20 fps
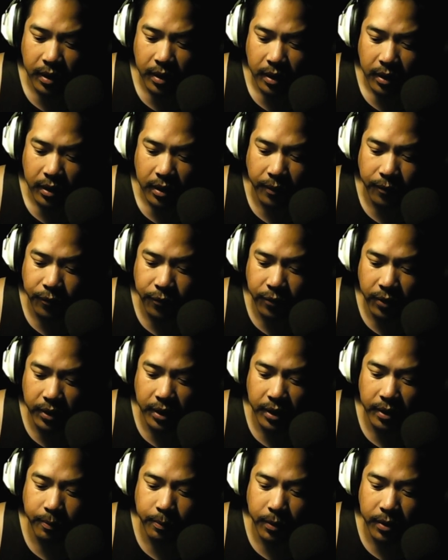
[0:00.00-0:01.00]

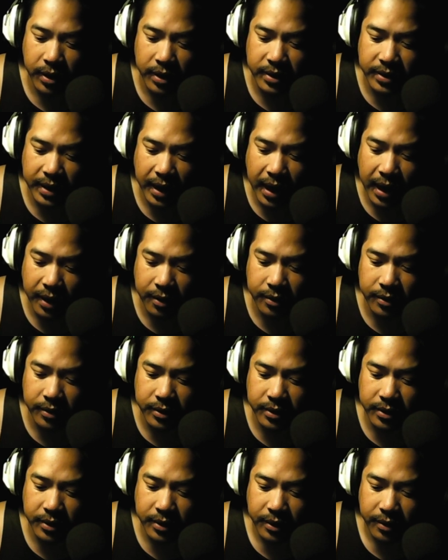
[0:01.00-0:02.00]
confronting Bernie
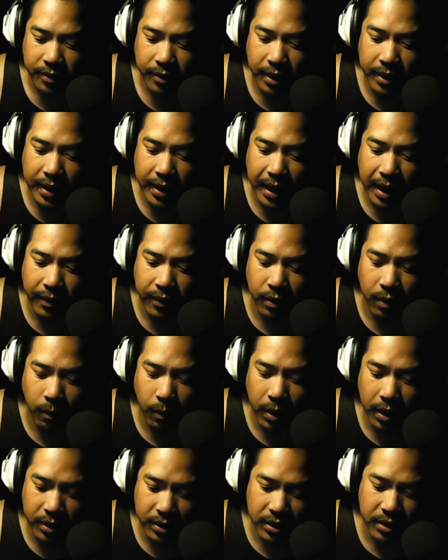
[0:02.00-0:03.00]
Sanders. Right, they had their
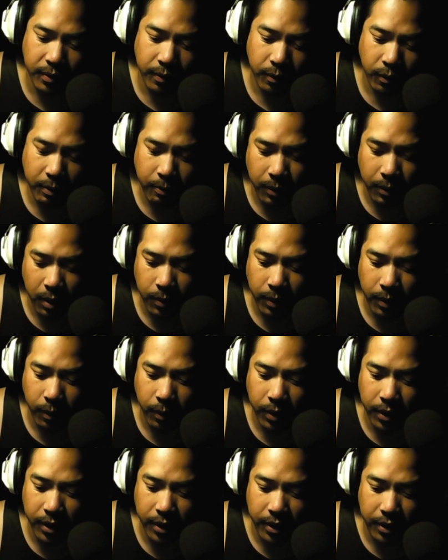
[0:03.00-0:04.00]
one moment
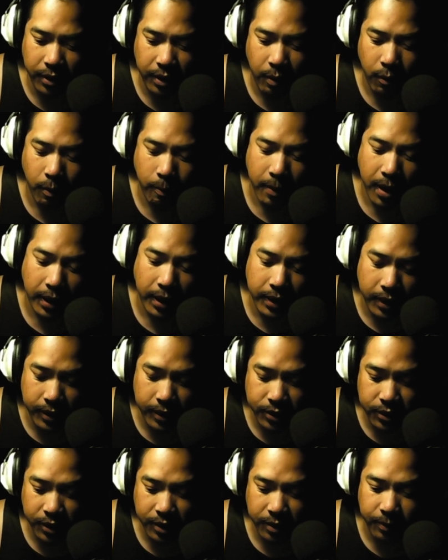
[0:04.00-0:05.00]
where they were mocking each
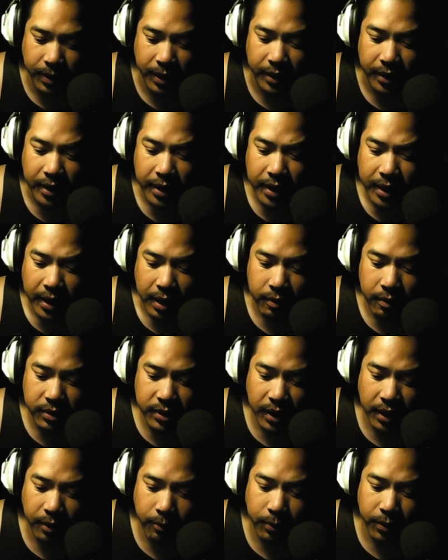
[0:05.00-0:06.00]
other, but he was
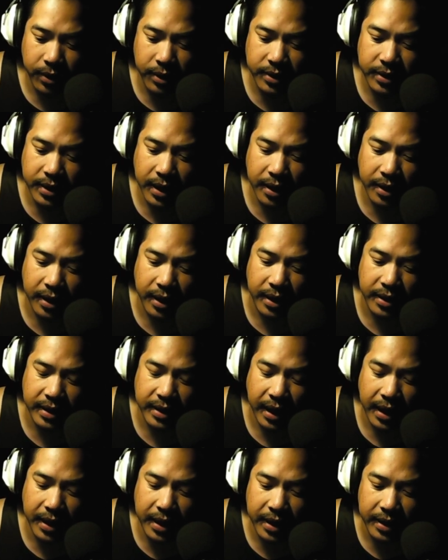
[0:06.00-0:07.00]
telling Bernie Sanders that his
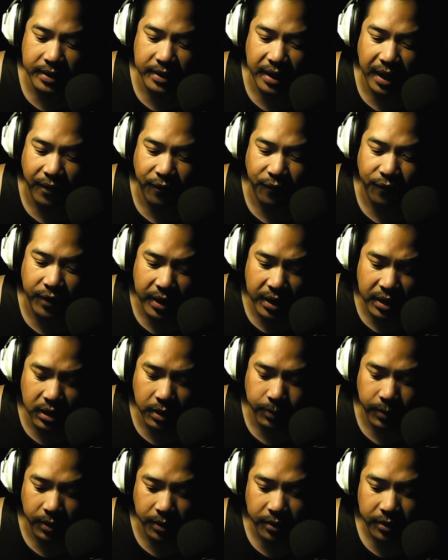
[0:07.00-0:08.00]
idea is not
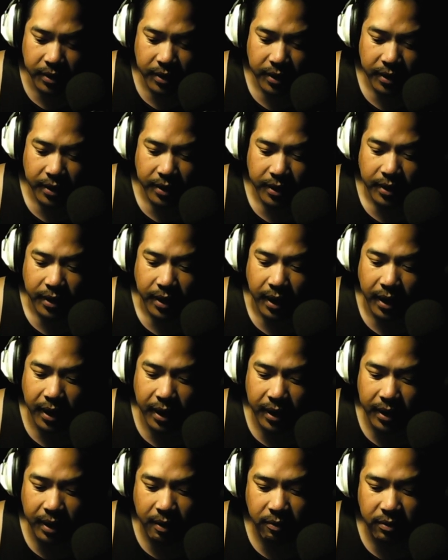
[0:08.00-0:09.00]
feasible,
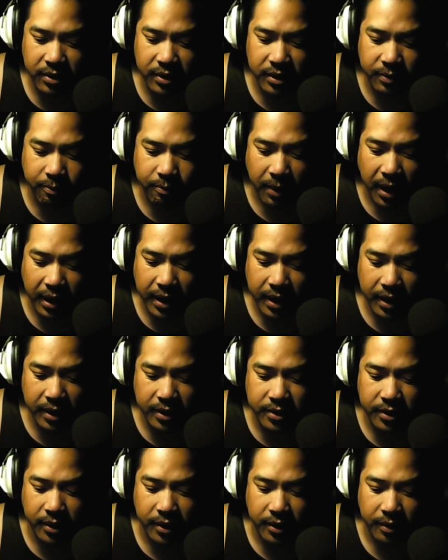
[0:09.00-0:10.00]
and they were just mocking each
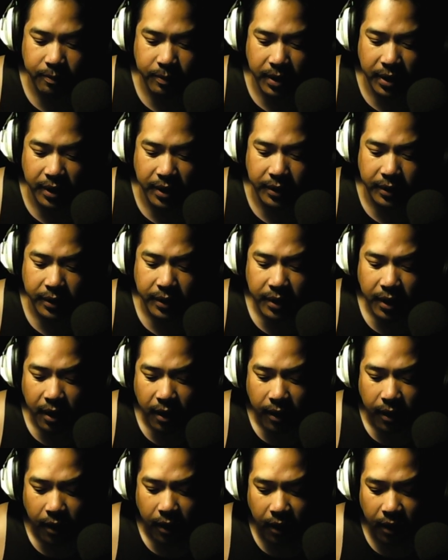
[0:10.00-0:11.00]
other. But
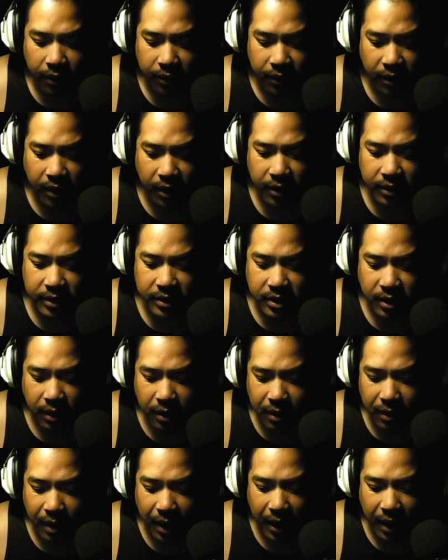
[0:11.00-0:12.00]
all in all, this
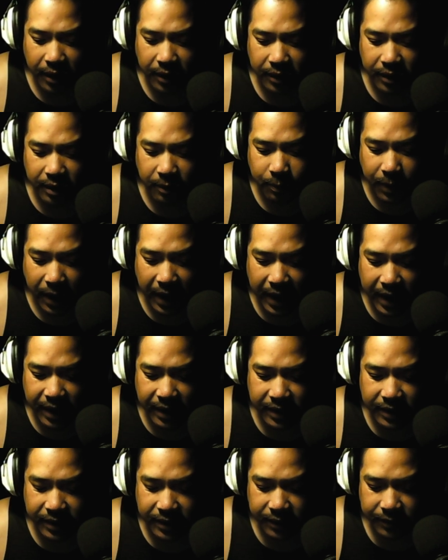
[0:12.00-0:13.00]
whole debate,